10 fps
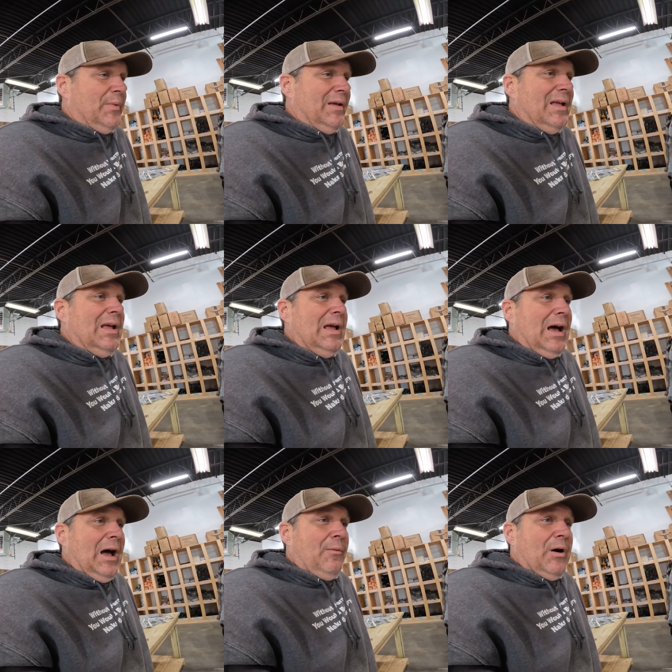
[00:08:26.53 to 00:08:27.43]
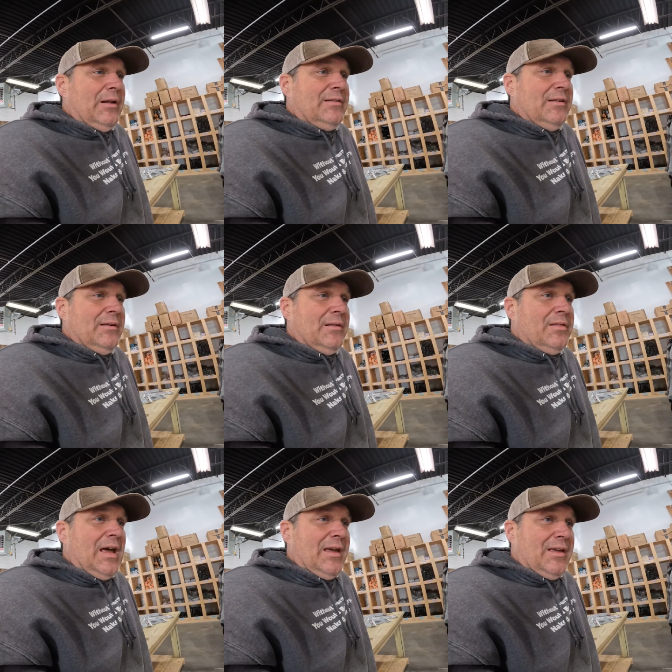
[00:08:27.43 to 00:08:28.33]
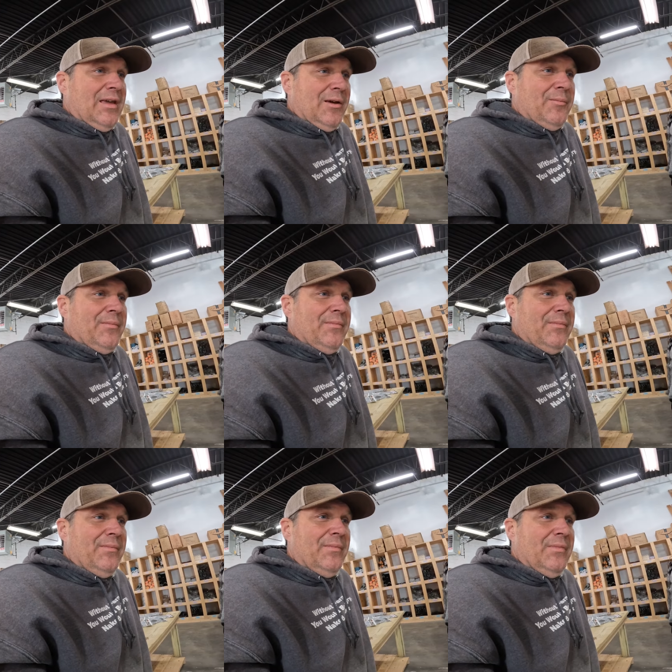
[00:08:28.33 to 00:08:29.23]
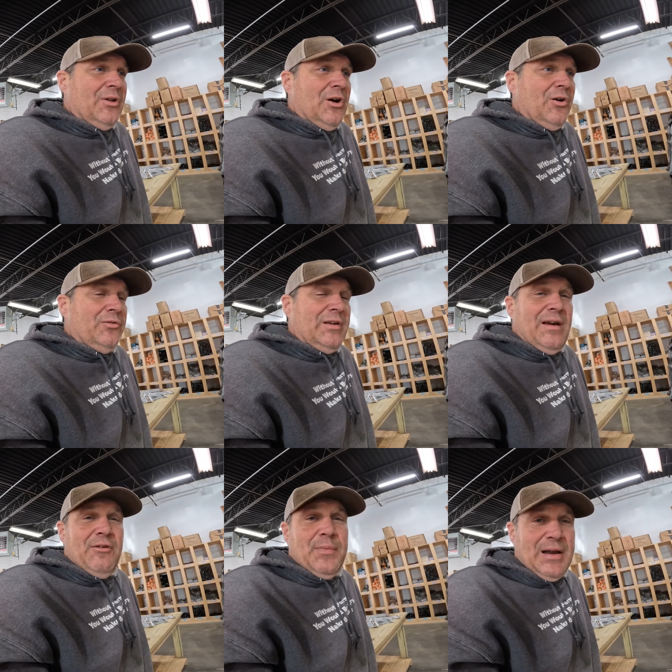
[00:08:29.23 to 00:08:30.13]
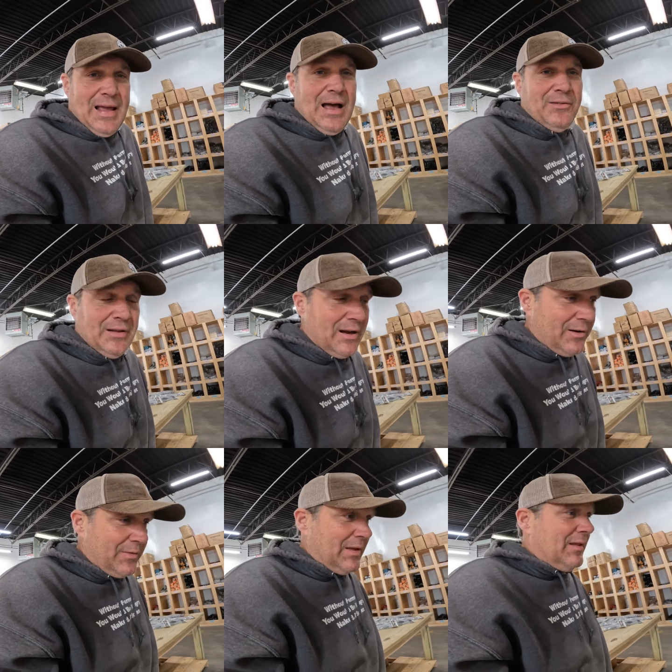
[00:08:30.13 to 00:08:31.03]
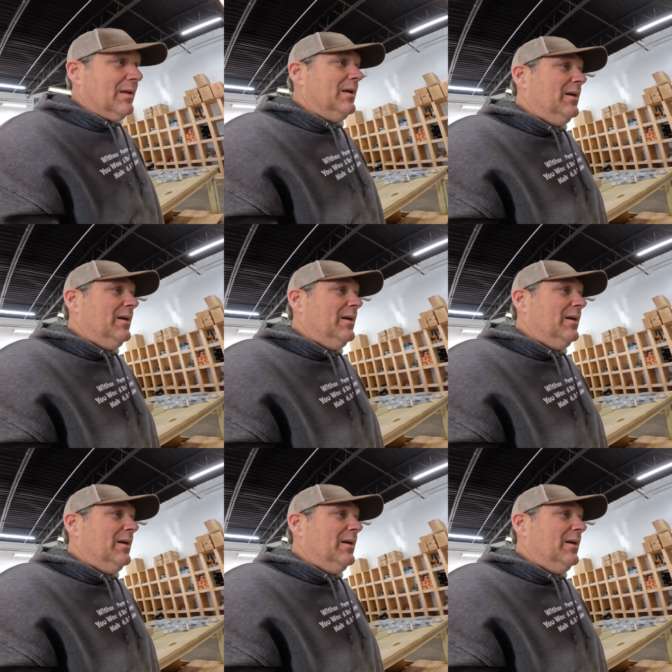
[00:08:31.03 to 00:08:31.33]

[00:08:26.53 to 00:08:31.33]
But I wanted to thank him, you know, to everybody out there that